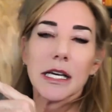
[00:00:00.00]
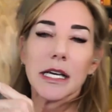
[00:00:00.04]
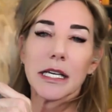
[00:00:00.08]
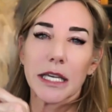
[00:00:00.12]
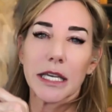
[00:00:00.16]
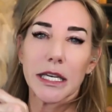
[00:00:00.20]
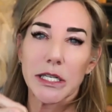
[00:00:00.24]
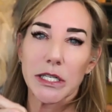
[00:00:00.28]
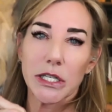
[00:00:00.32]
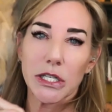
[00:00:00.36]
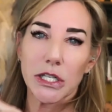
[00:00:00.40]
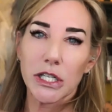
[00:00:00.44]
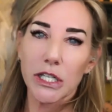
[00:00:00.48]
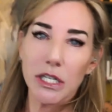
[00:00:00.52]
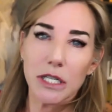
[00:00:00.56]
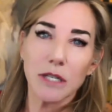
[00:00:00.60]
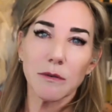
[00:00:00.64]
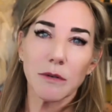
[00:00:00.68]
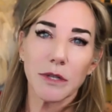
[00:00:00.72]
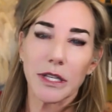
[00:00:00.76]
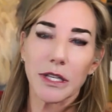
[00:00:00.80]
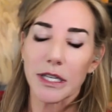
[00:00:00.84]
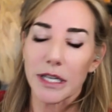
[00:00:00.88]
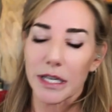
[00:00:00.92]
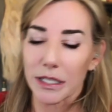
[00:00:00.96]
can
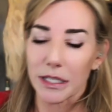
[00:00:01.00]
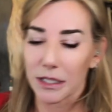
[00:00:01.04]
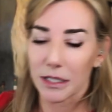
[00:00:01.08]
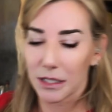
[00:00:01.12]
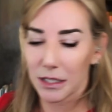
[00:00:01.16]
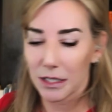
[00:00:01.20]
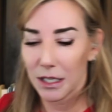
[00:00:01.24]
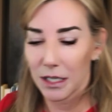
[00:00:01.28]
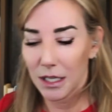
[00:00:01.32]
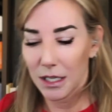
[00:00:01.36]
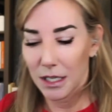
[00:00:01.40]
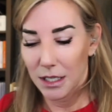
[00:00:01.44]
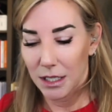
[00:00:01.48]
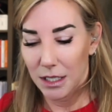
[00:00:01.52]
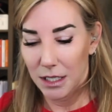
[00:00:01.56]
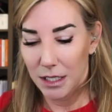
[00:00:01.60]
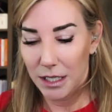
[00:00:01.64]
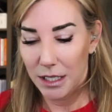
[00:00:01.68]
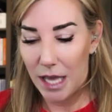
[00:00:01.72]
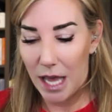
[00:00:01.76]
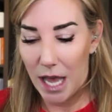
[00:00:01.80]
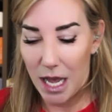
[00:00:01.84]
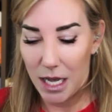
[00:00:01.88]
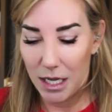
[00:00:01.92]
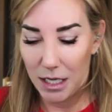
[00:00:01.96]
do this.
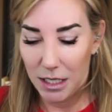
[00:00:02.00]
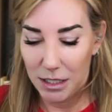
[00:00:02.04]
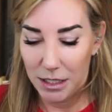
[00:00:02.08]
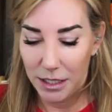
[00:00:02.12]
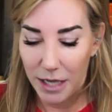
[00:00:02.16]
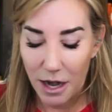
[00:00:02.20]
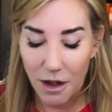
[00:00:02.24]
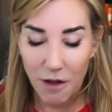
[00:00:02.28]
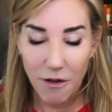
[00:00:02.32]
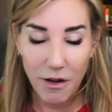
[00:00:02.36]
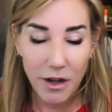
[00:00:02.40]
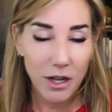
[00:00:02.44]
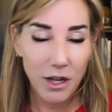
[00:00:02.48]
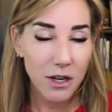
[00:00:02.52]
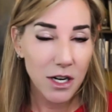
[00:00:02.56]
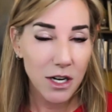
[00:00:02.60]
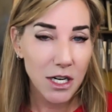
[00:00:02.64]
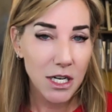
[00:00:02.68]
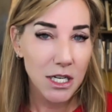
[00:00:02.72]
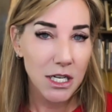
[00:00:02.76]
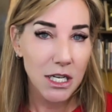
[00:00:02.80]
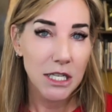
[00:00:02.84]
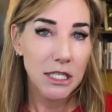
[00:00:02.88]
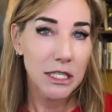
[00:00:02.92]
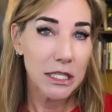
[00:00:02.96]
Yeah, narrator,
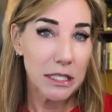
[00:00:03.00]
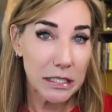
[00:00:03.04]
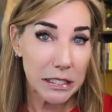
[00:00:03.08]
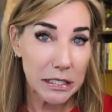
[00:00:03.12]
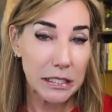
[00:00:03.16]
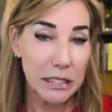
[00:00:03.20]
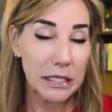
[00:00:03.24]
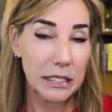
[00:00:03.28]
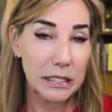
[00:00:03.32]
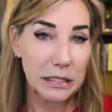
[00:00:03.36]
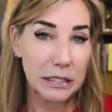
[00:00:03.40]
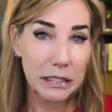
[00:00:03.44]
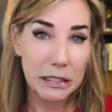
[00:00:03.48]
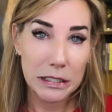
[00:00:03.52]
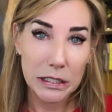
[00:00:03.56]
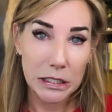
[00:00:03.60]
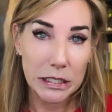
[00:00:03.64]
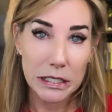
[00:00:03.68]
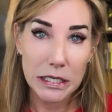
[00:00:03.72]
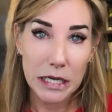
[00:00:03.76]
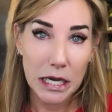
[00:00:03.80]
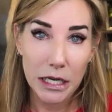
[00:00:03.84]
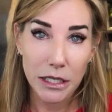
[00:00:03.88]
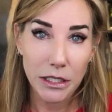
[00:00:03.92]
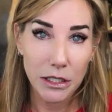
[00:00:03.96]
she is, could
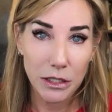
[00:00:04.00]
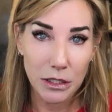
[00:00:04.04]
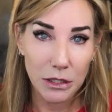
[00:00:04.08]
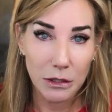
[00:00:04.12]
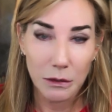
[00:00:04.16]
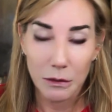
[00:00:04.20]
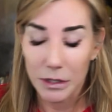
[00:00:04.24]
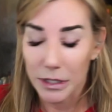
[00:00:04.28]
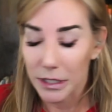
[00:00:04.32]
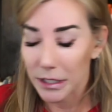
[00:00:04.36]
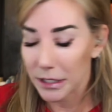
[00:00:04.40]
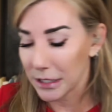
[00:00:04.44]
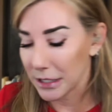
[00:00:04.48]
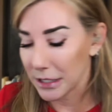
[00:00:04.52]
not do this.